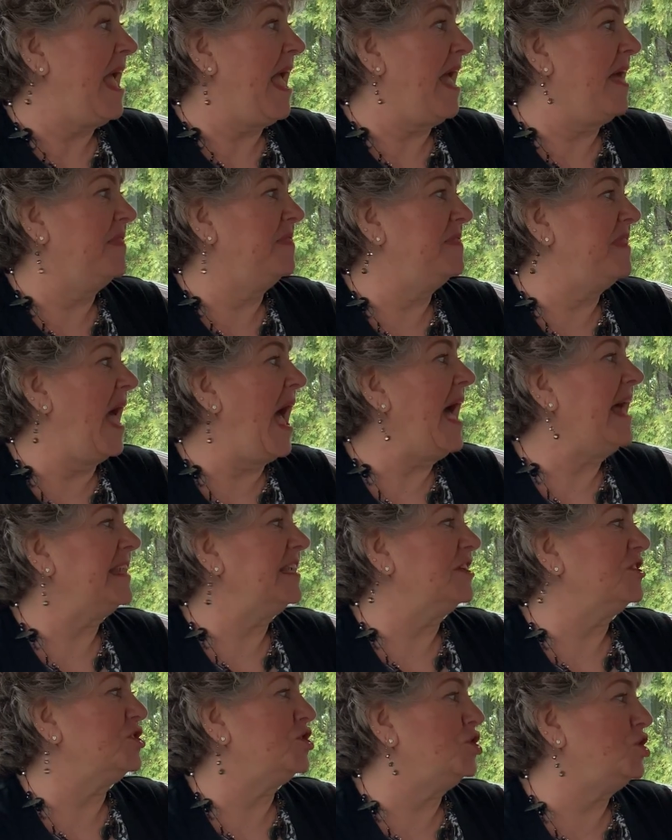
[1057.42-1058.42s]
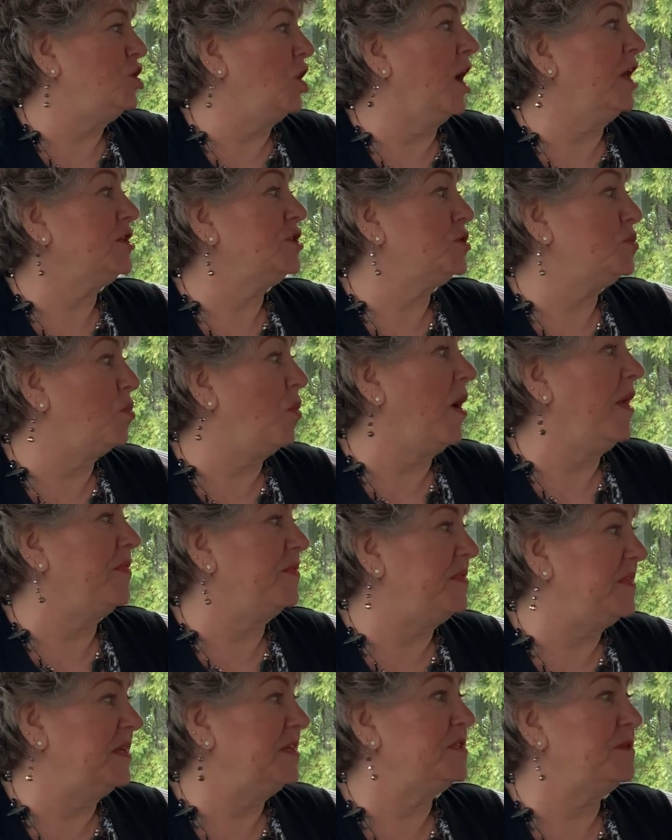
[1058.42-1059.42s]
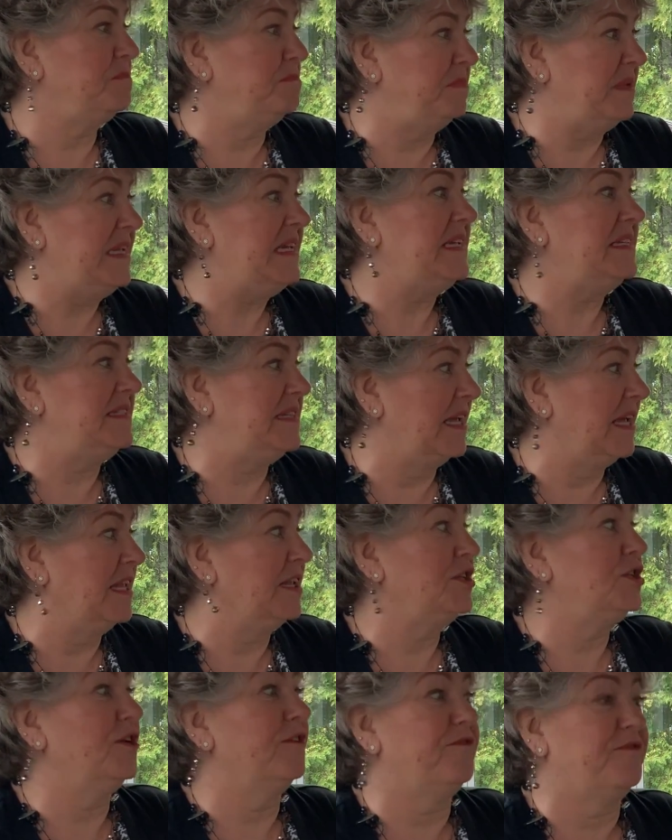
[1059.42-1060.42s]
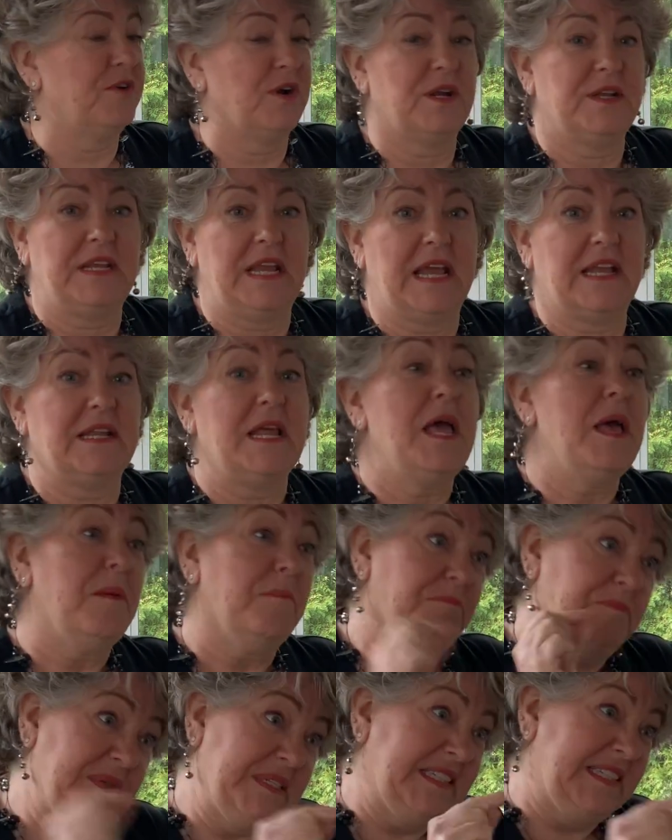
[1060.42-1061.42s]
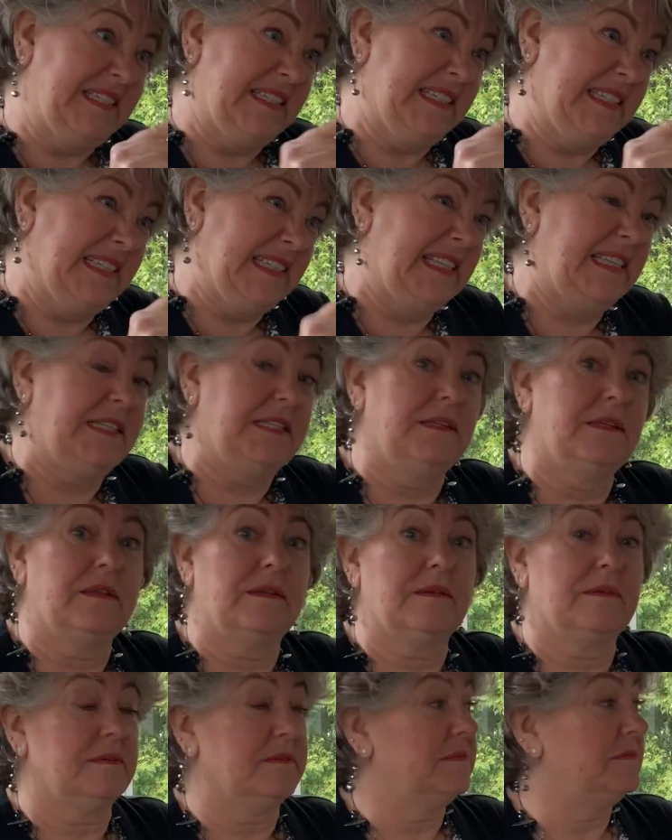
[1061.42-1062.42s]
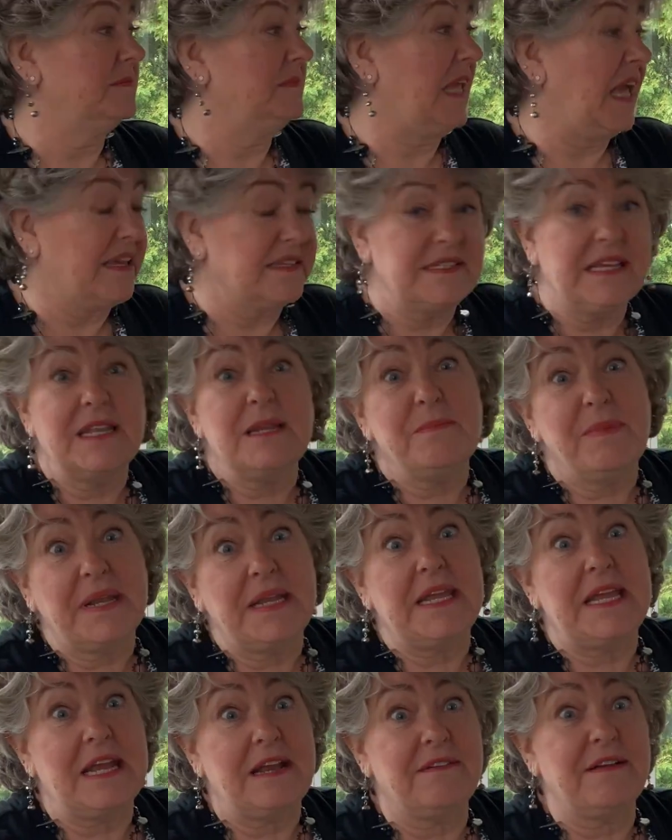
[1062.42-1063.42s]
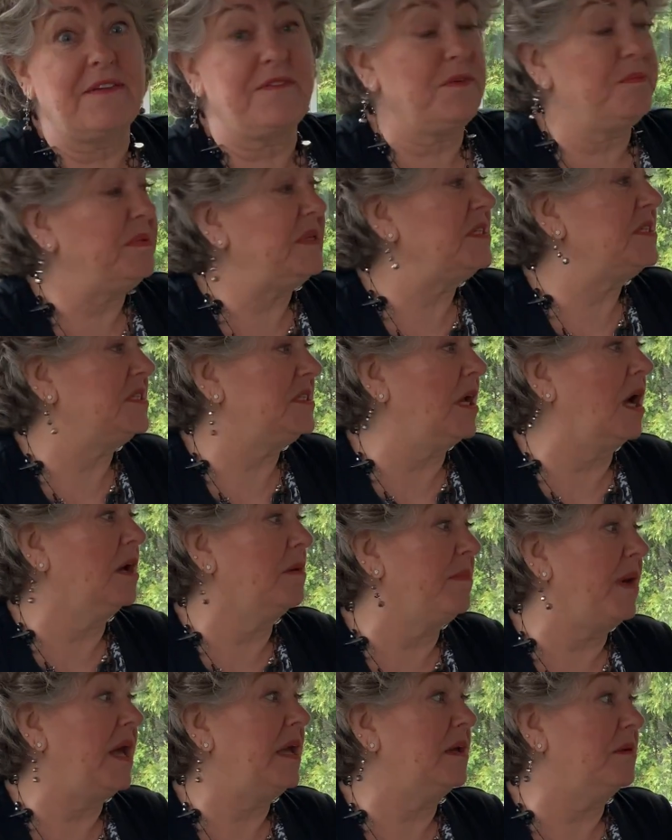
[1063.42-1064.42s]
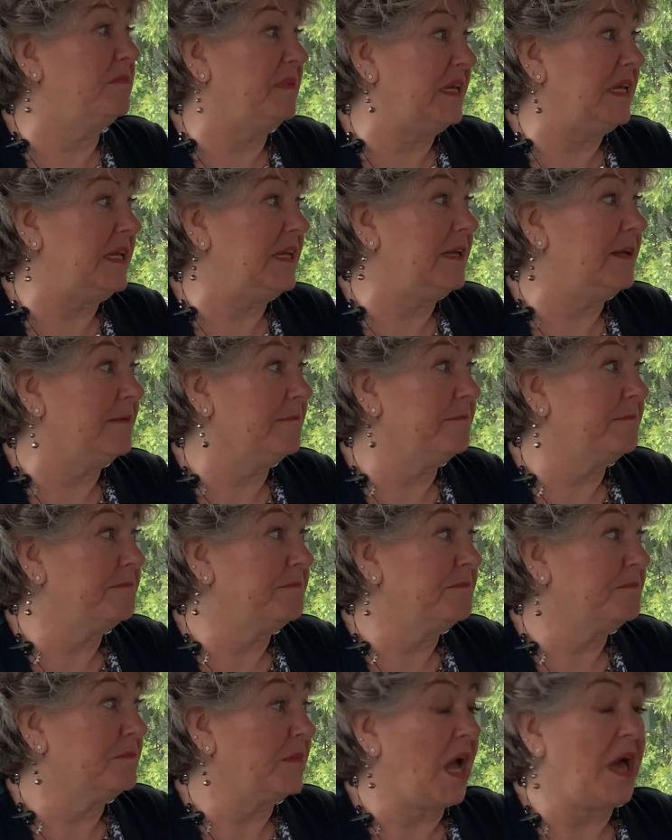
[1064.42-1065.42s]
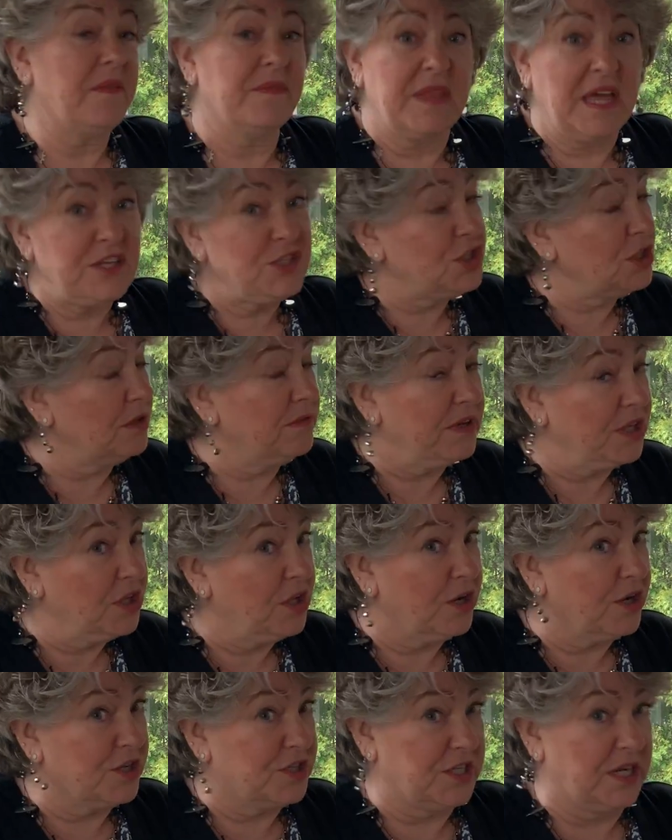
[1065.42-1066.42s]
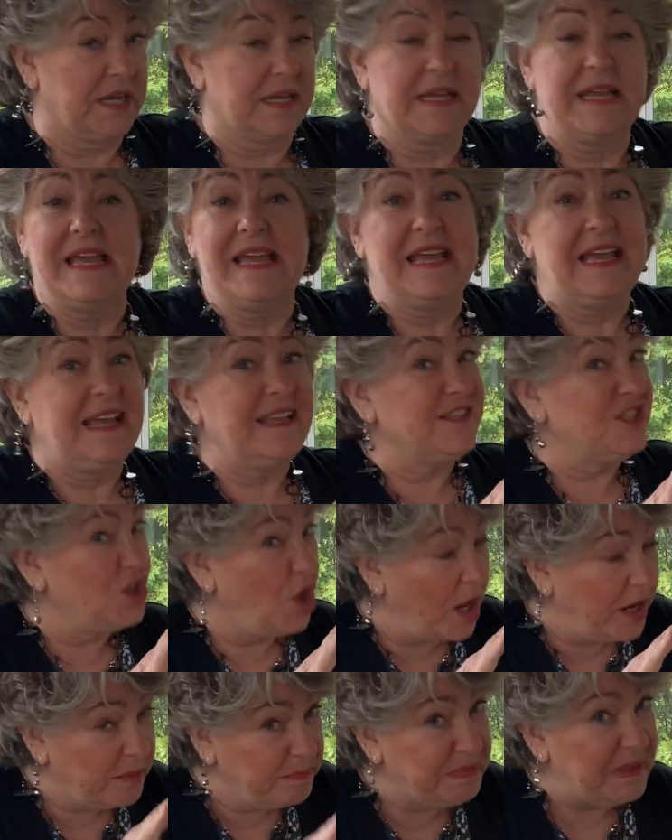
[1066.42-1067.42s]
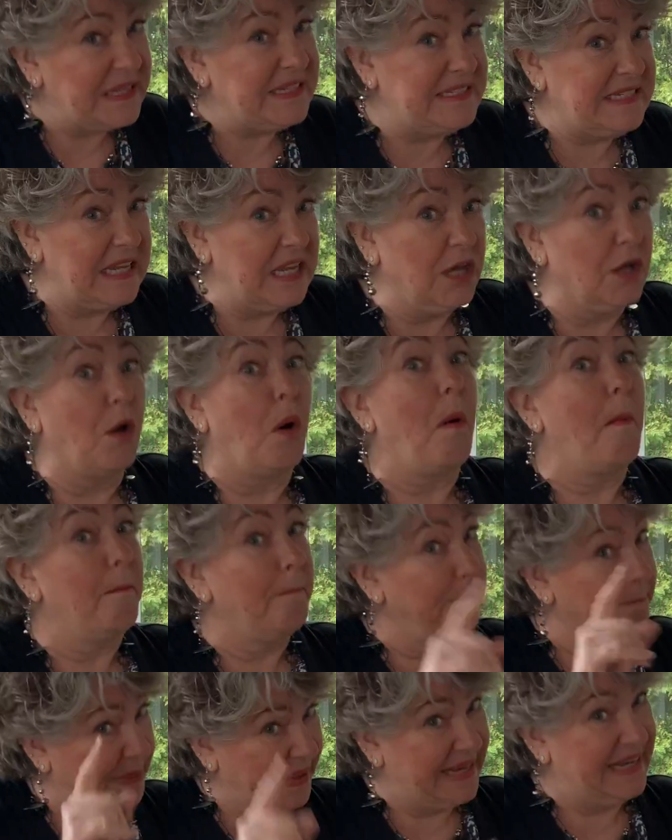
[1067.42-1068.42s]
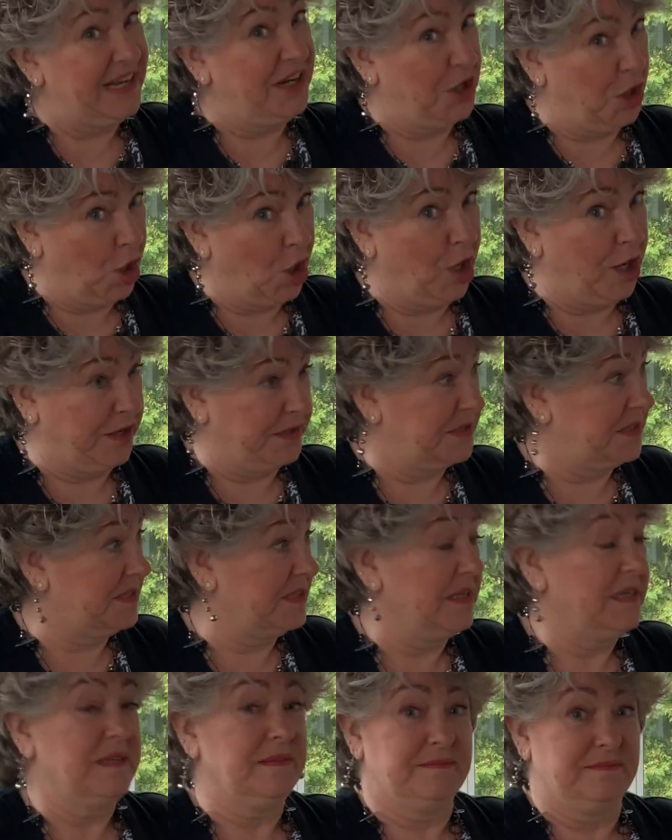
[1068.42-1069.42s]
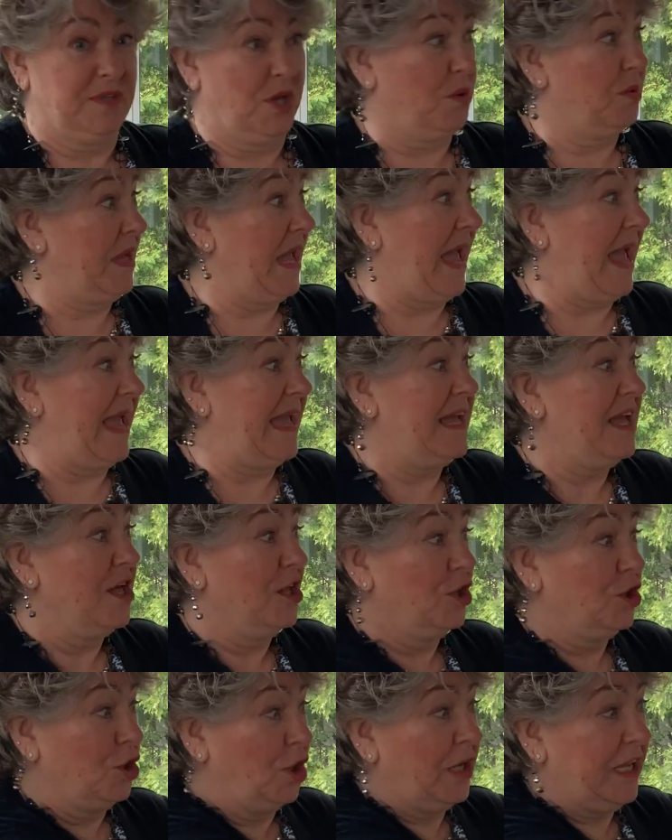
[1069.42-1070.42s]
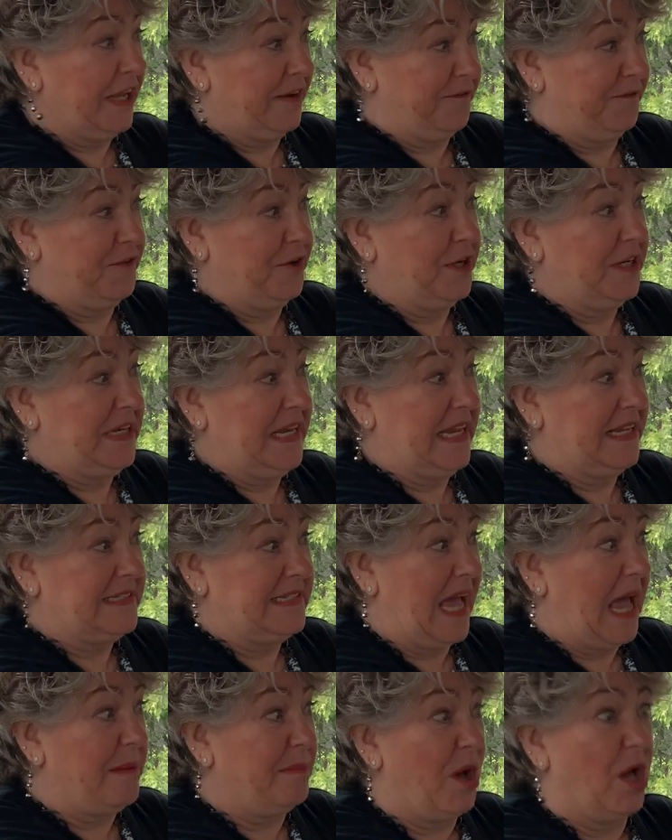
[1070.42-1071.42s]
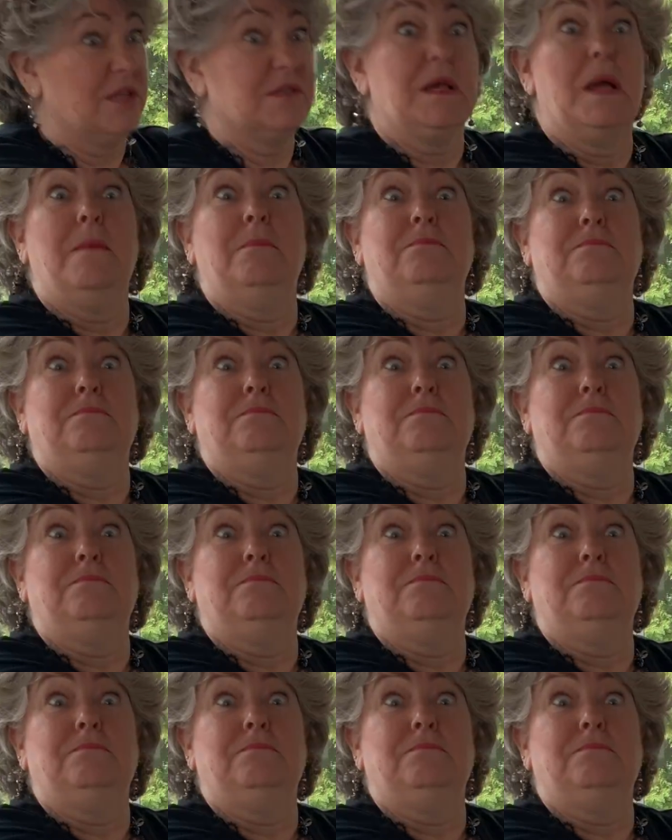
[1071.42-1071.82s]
And that is just what this bee did to Ferdinand. Bzzz. Now, has anybody here ever been stung by a bee? Unless you're allergic, it's not a big deal, but it hurts. Okay? Look at Ferdinand's eyeballs.